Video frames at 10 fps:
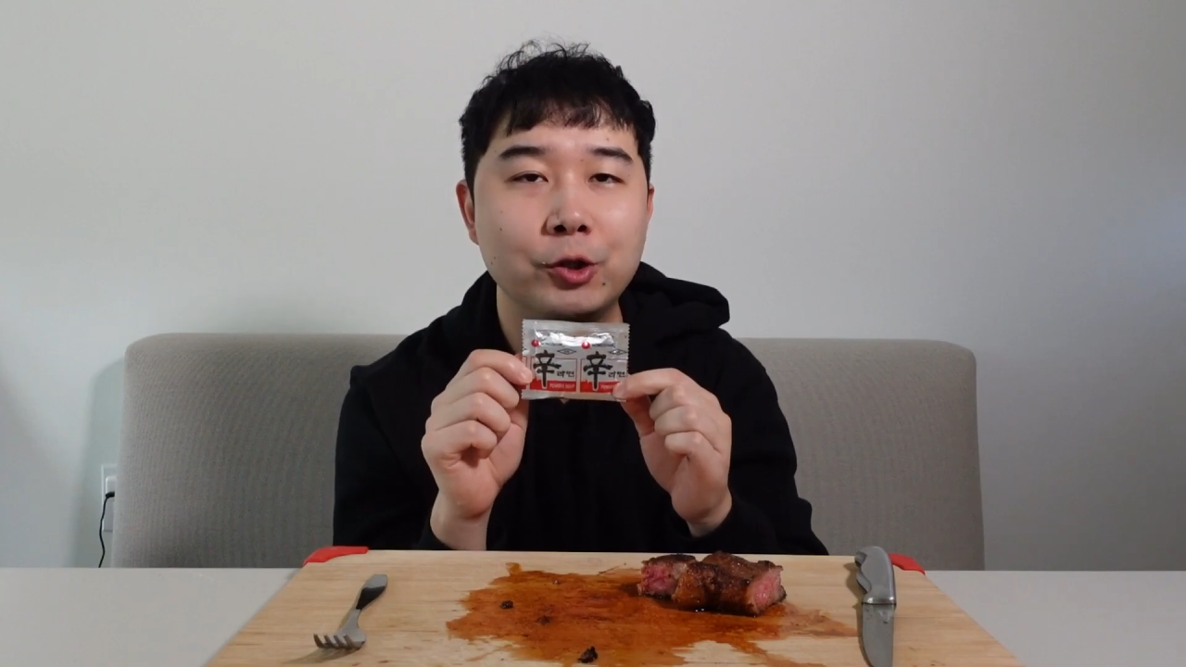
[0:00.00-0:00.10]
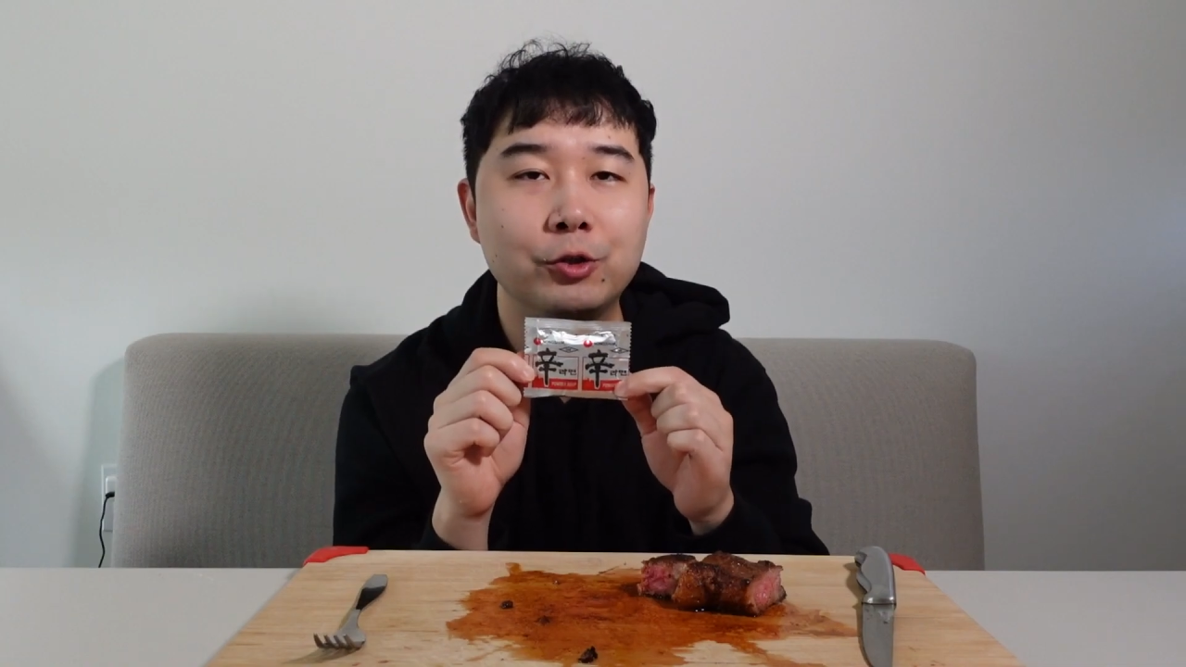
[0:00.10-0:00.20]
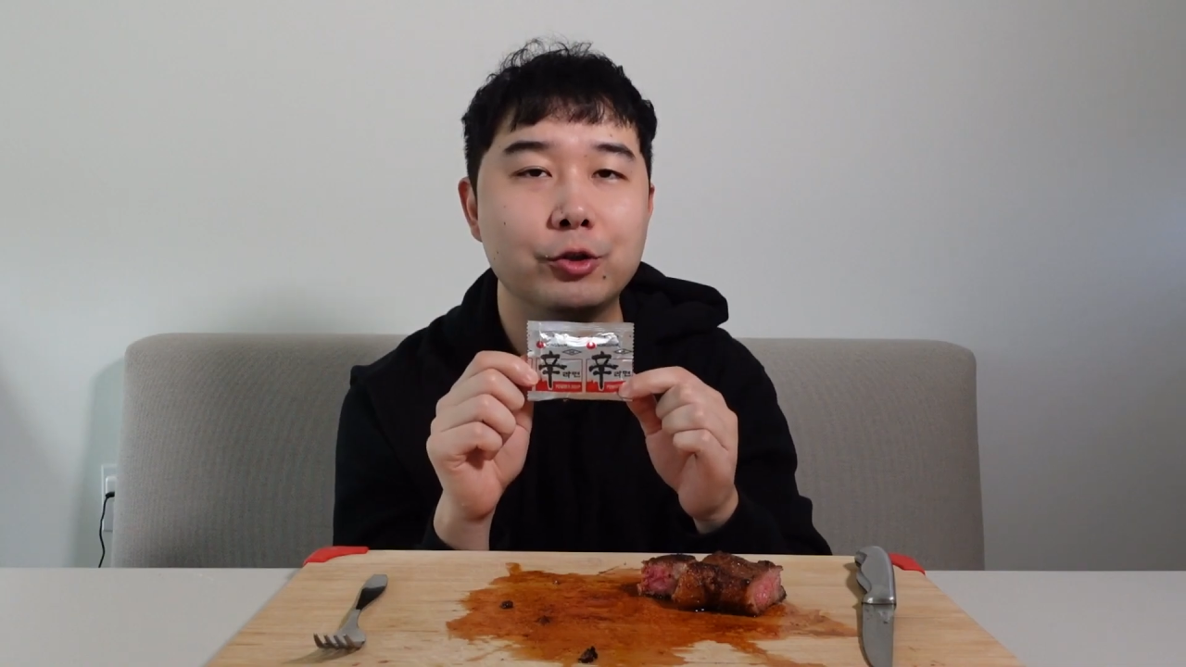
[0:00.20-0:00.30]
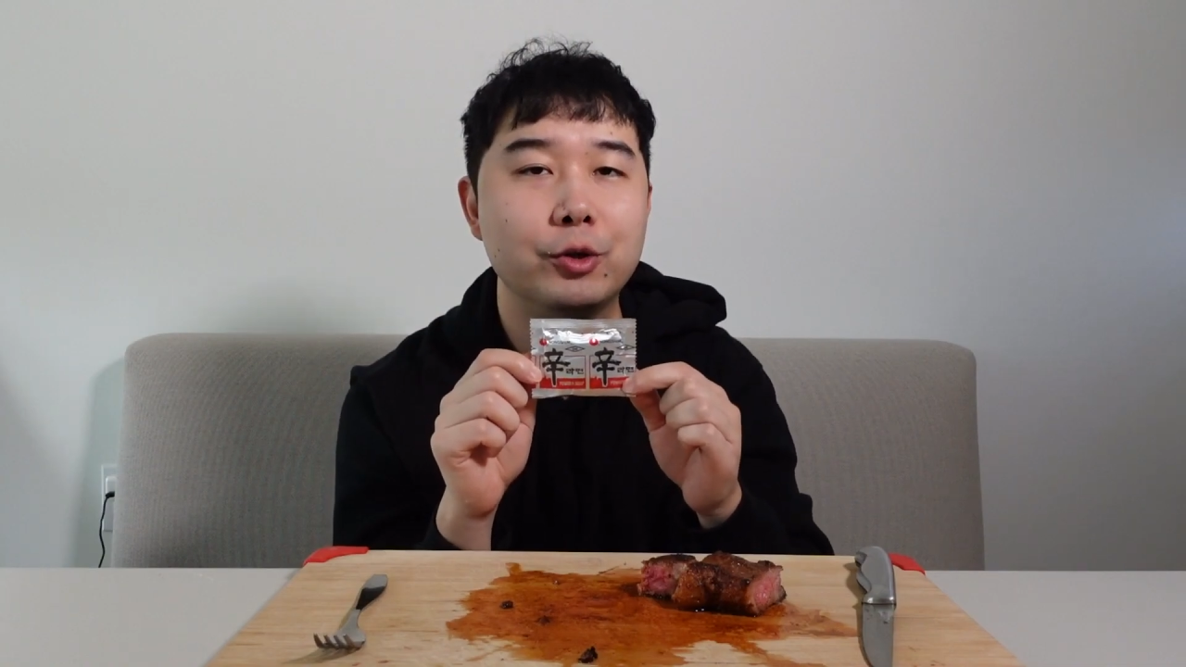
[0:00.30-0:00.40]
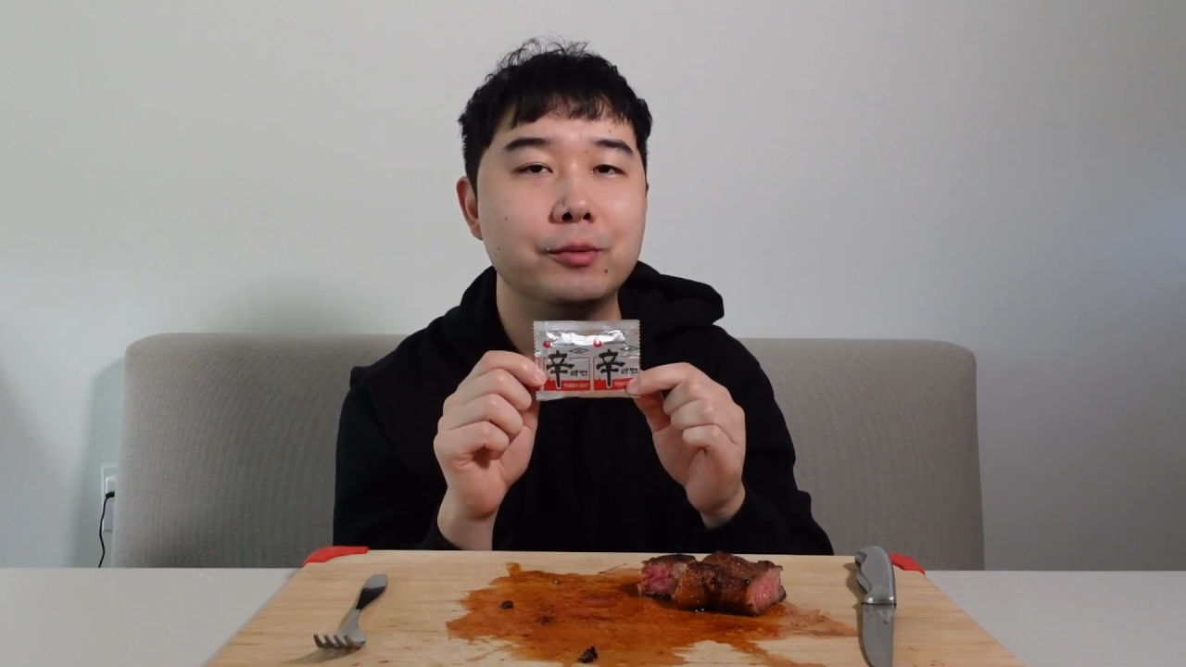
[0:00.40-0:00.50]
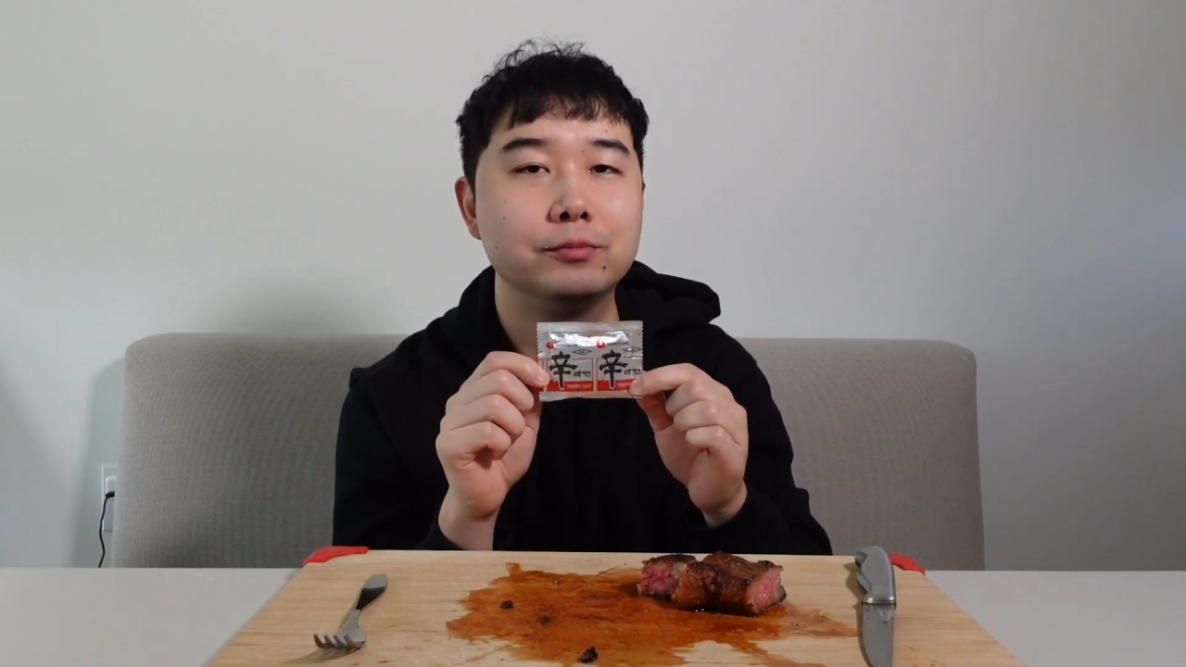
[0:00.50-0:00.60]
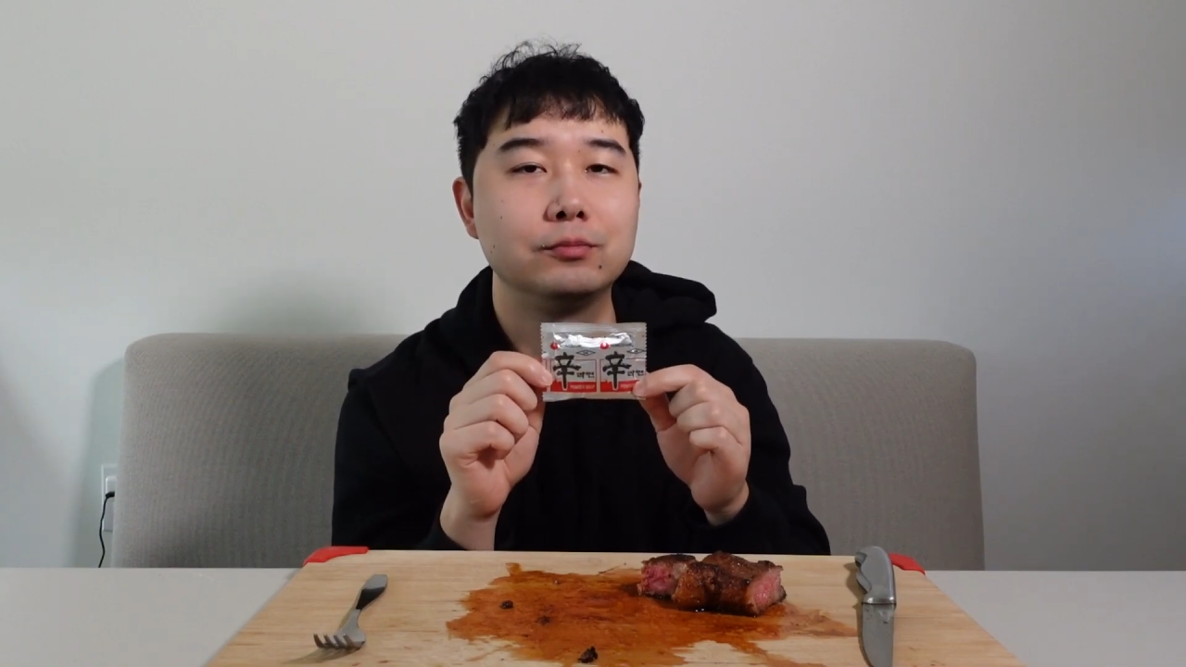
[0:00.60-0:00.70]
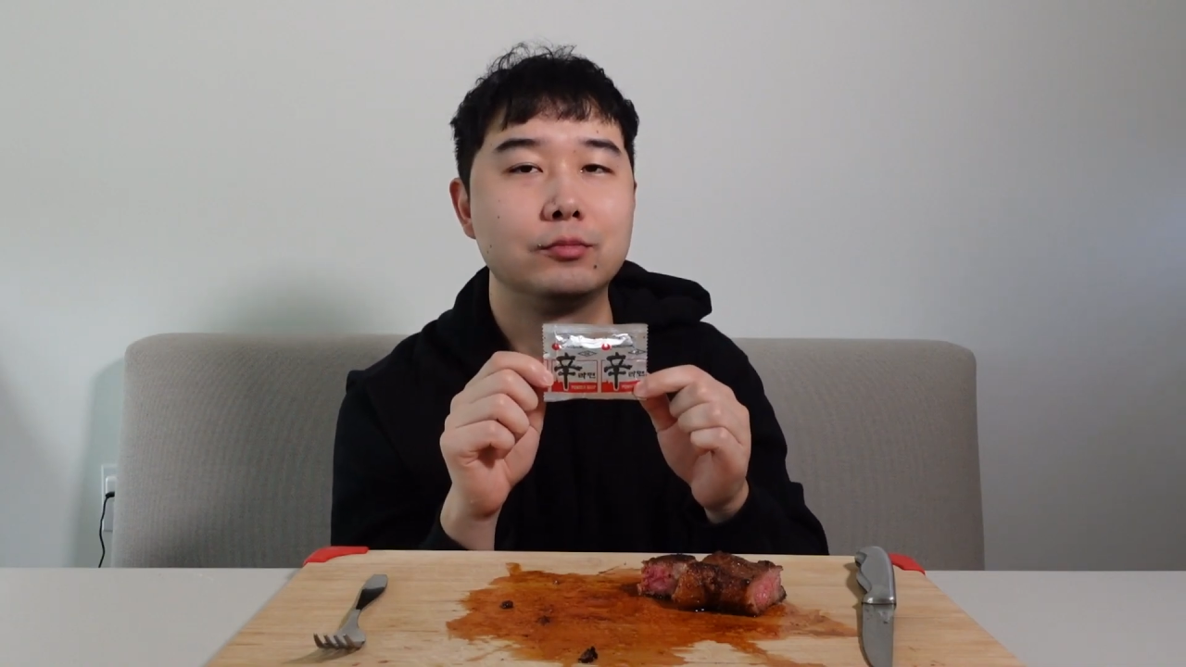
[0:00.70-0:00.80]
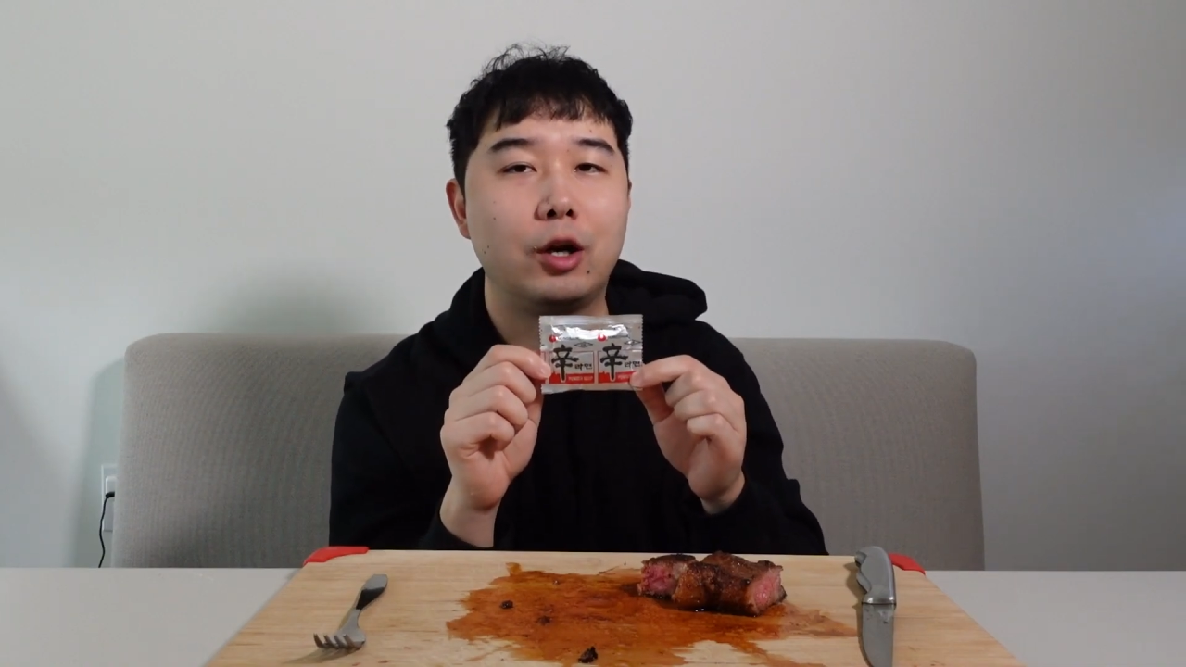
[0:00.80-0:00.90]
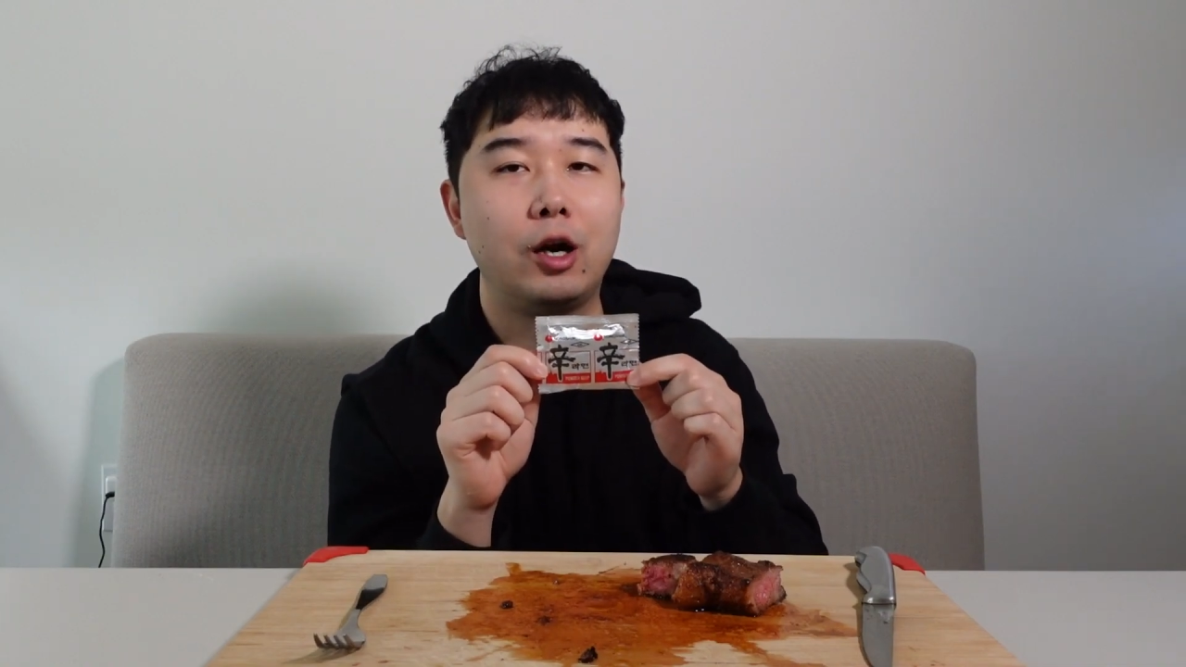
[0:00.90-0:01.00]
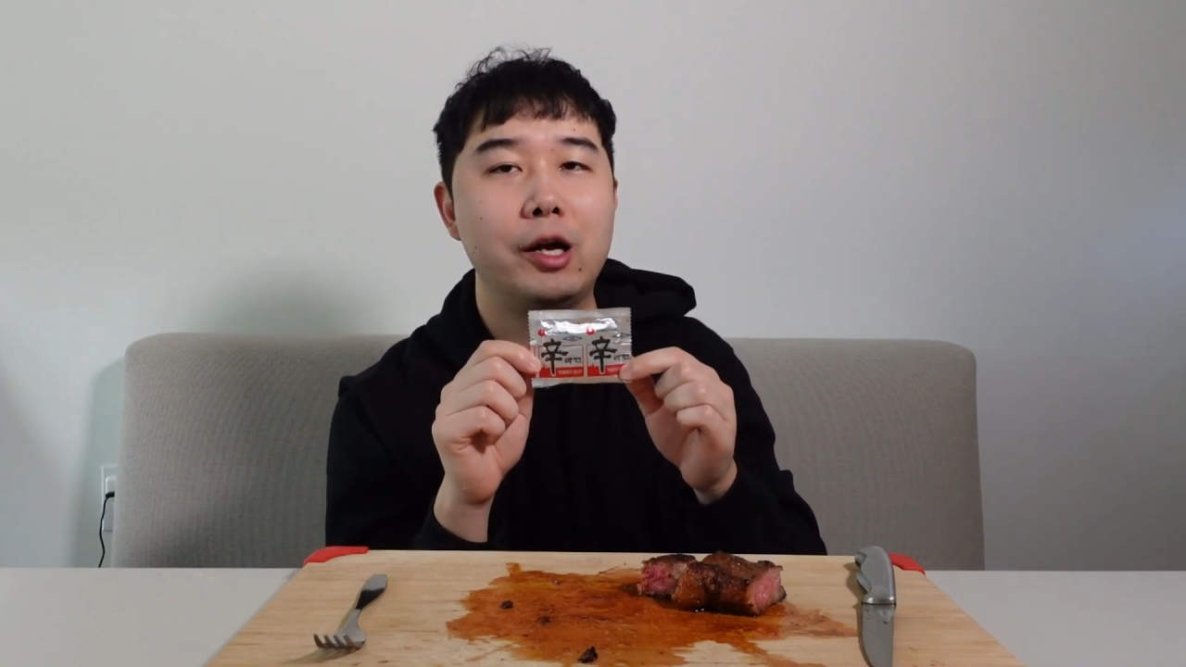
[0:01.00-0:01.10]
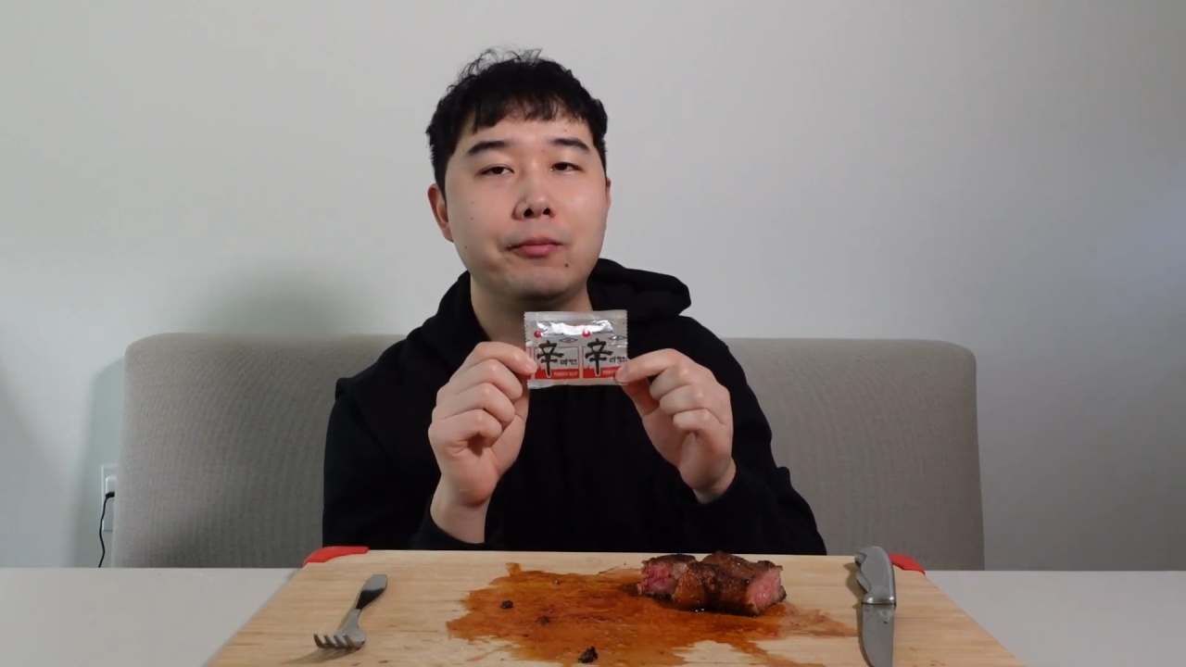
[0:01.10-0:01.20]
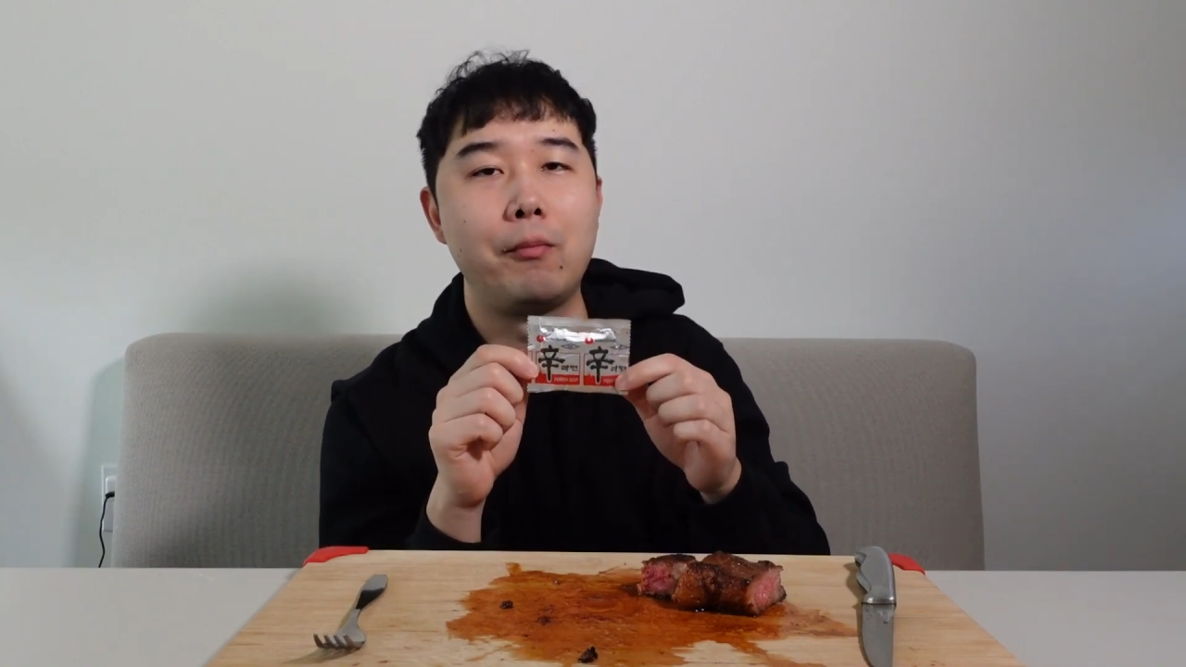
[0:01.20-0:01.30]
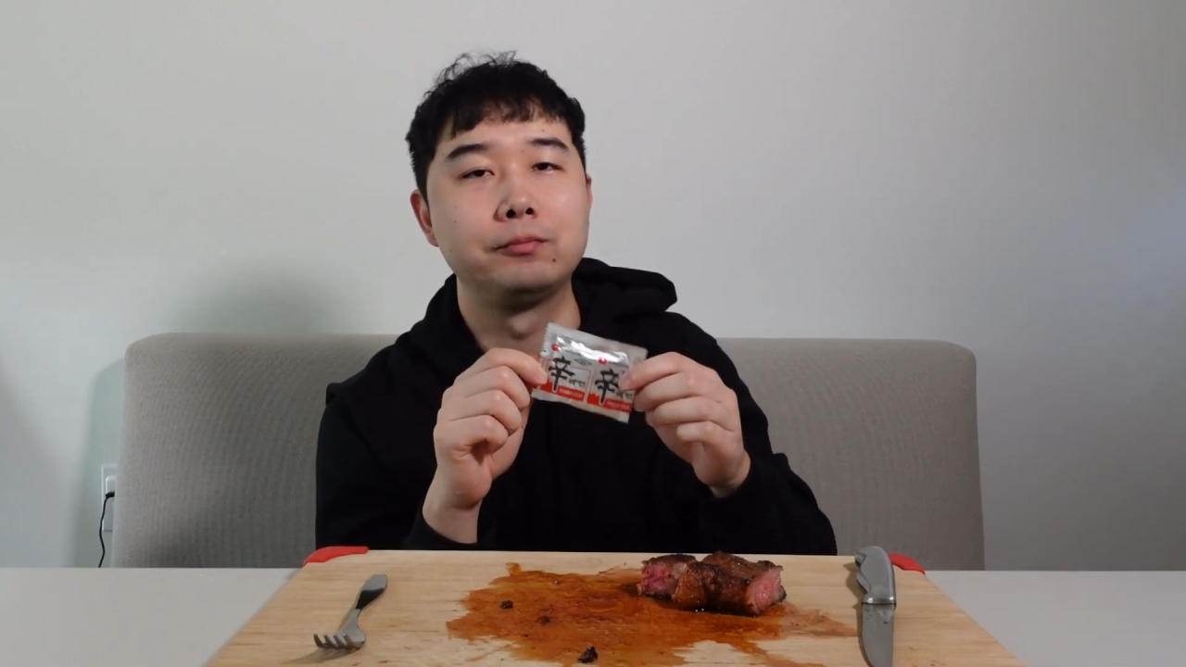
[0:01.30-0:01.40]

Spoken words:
you're doing. Alright?